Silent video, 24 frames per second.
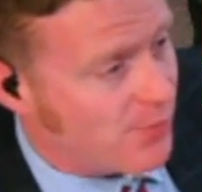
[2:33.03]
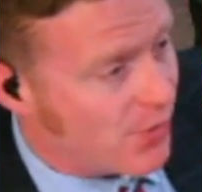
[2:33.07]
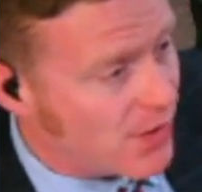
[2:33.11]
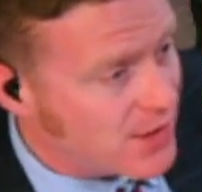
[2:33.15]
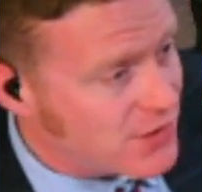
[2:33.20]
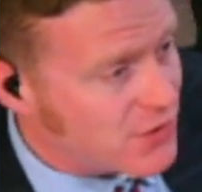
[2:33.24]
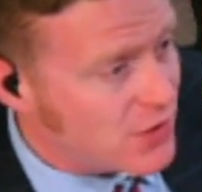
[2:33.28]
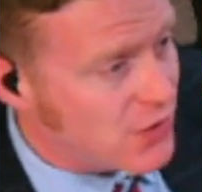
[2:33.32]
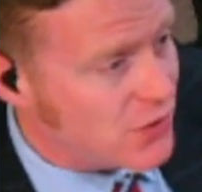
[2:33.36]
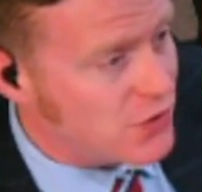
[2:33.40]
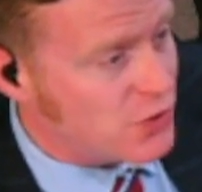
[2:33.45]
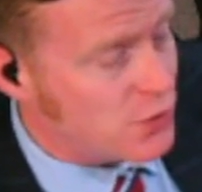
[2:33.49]

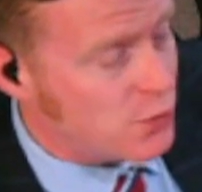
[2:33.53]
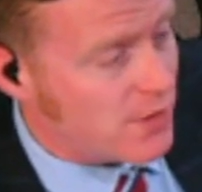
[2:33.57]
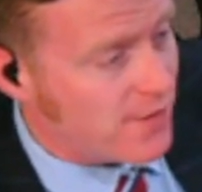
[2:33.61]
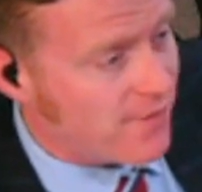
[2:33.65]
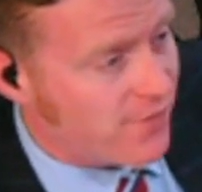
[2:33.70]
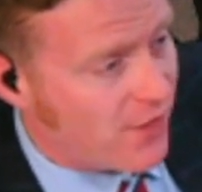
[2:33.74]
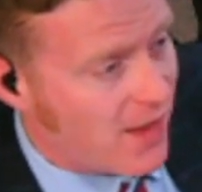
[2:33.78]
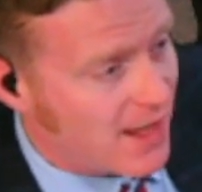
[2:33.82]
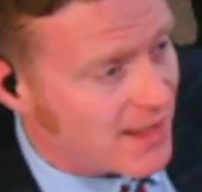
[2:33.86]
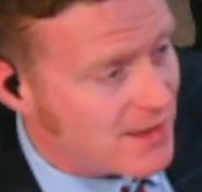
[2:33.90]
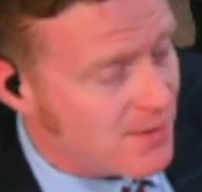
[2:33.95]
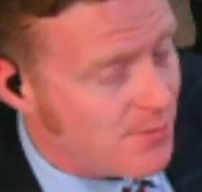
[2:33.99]
Pritzker to
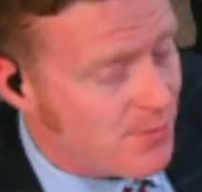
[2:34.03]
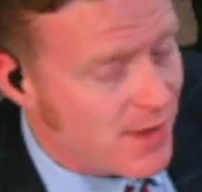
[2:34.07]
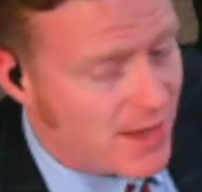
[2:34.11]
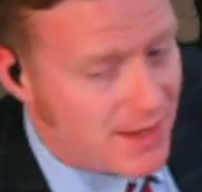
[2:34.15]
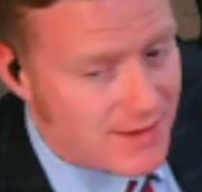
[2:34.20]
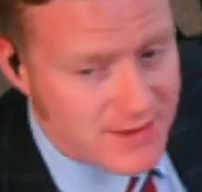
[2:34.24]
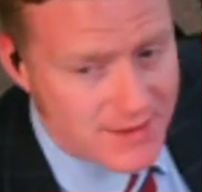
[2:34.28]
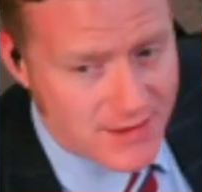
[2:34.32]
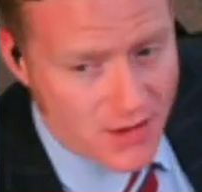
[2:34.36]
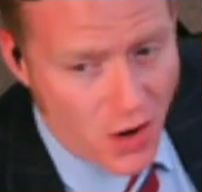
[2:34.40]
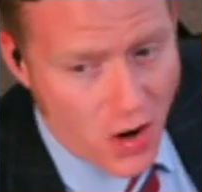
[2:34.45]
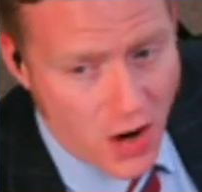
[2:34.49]
reflect a
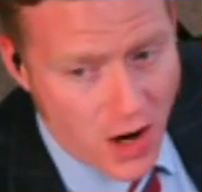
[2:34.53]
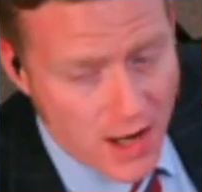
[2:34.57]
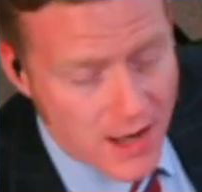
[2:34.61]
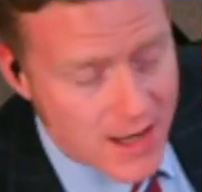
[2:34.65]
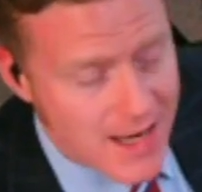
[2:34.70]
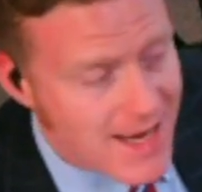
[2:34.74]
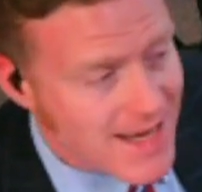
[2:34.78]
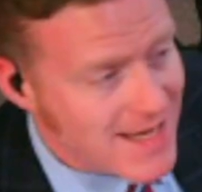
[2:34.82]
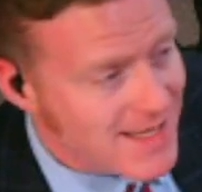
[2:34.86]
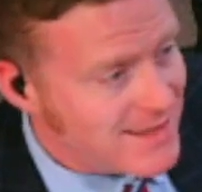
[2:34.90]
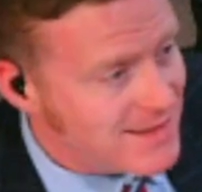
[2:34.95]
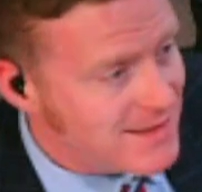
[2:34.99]
bit
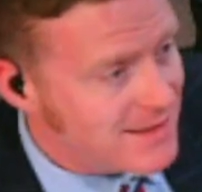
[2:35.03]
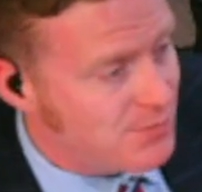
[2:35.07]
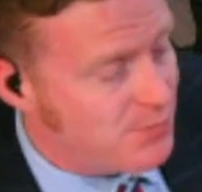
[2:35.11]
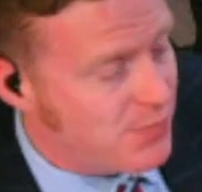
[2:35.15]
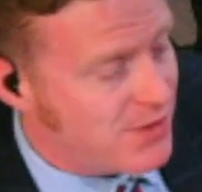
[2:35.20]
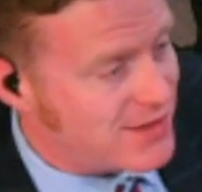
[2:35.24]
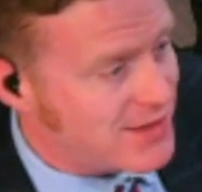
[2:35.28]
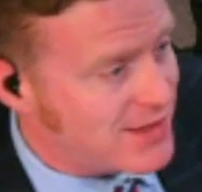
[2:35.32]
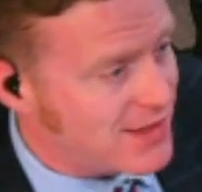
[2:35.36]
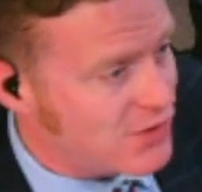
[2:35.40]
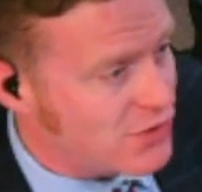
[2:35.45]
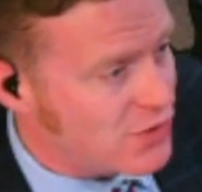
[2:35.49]
on his
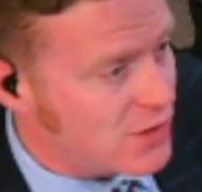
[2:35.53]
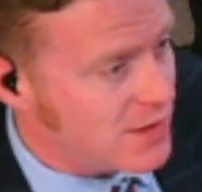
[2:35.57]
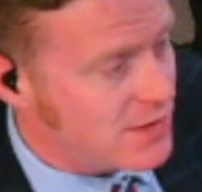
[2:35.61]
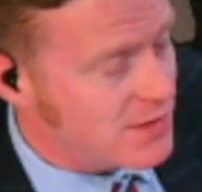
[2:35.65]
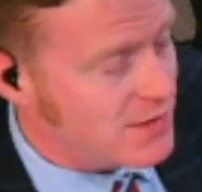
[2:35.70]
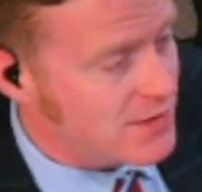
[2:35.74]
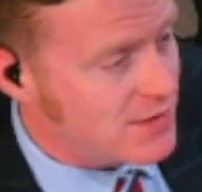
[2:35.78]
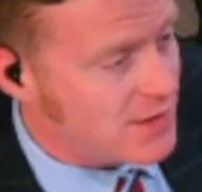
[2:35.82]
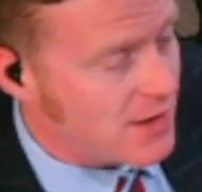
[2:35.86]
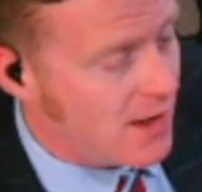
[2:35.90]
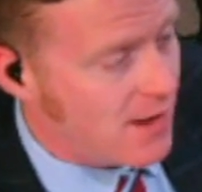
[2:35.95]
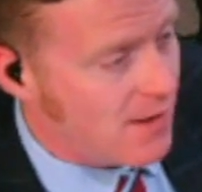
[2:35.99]

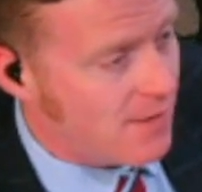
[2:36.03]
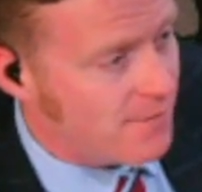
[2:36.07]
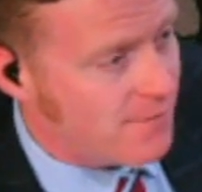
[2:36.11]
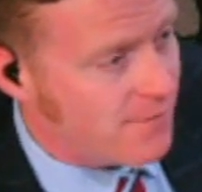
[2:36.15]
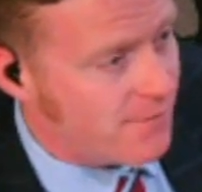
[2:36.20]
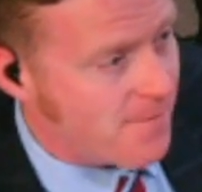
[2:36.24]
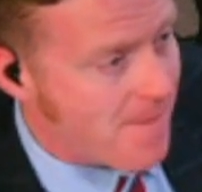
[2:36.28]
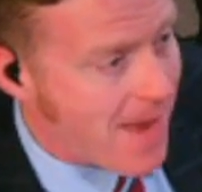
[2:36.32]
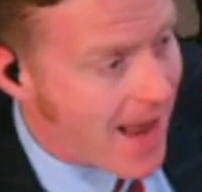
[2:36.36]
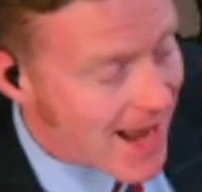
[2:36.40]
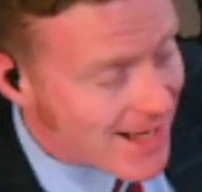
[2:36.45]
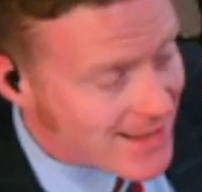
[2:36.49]
positions
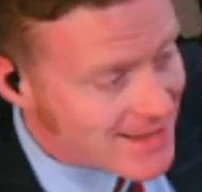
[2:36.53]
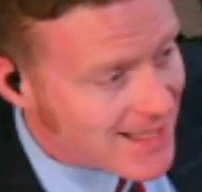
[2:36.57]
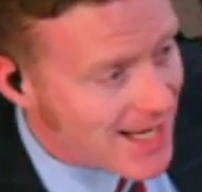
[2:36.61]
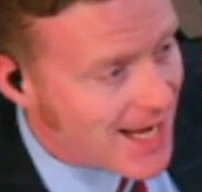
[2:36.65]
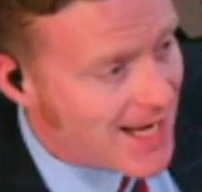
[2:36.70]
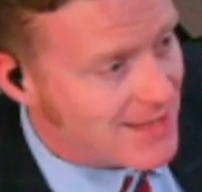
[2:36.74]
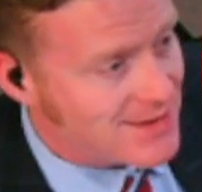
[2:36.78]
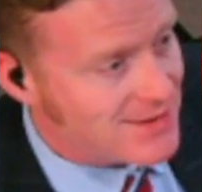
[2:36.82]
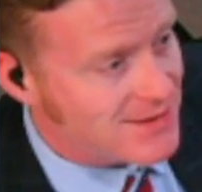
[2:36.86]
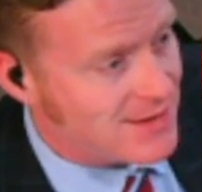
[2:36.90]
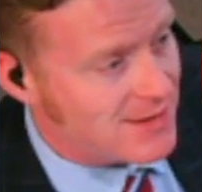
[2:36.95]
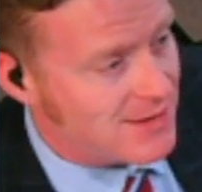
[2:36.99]
of
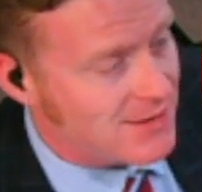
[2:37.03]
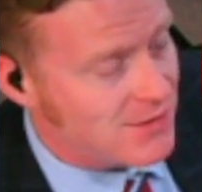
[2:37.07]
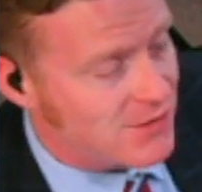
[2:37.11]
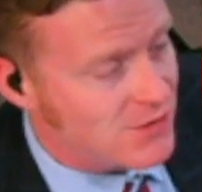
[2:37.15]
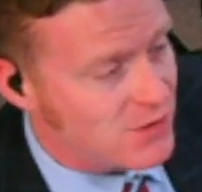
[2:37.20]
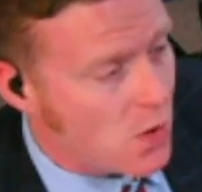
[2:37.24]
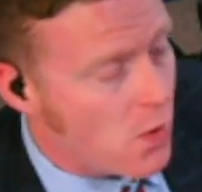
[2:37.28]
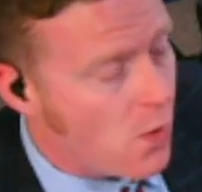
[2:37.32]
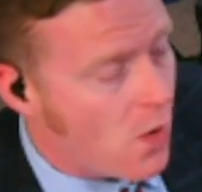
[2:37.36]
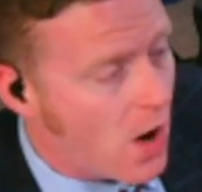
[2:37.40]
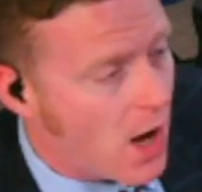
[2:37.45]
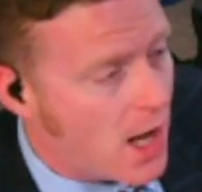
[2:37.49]
mandates and
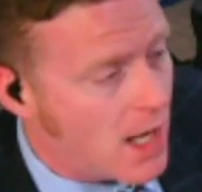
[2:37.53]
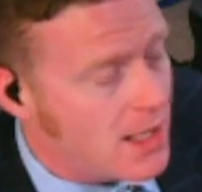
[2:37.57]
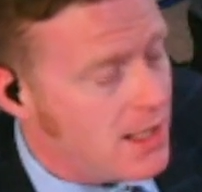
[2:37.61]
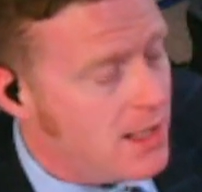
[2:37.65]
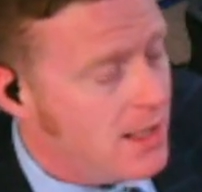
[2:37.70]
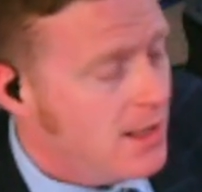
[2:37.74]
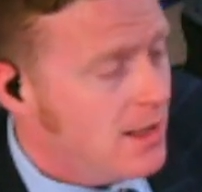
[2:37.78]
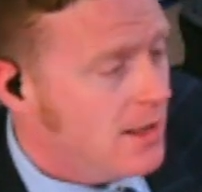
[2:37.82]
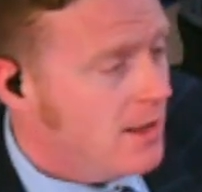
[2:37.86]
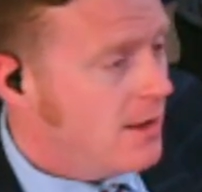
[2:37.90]
so on